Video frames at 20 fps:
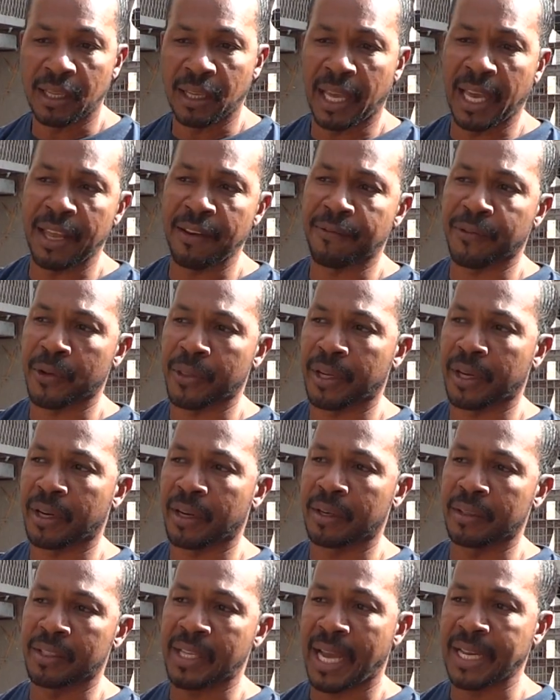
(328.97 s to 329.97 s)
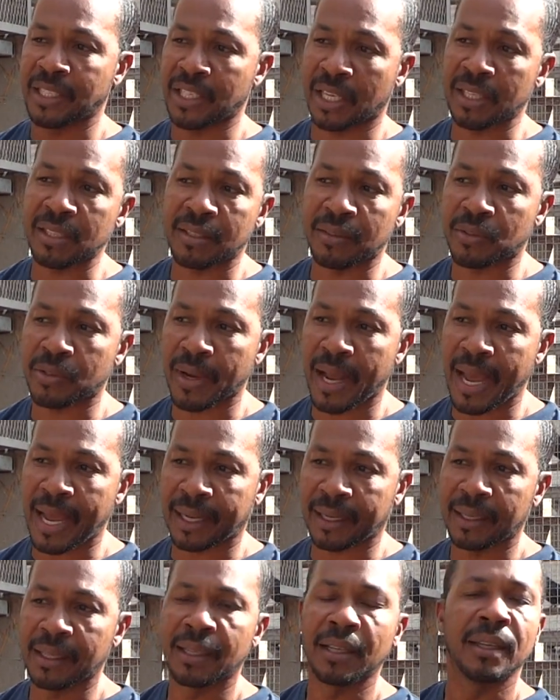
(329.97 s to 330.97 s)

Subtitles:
and for their digestive tract